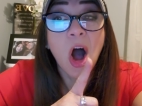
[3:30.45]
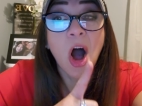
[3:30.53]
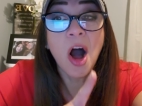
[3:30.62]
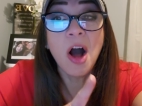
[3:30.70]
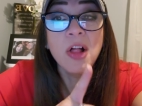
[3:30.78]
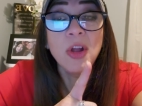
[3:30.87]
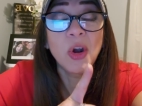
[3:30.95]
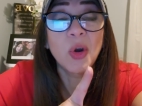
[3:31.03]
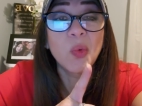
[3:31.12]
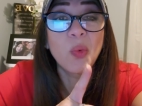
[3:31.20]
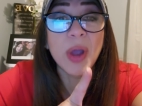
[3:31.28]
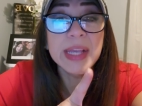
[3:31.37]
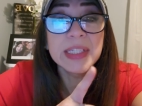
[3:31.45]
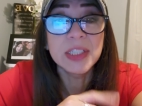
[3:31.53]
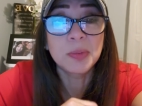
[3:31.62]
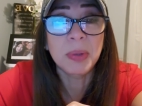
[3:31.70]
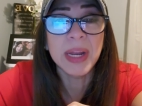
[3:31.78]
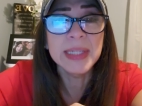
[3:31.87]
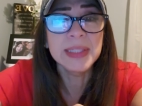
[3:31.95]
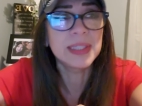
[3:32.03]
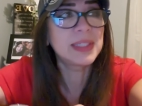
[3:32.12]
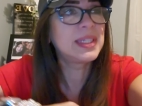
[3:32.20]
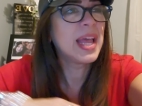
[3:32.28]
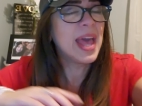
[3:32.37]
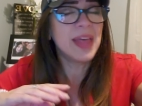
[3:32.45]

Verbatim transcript: all her waste places.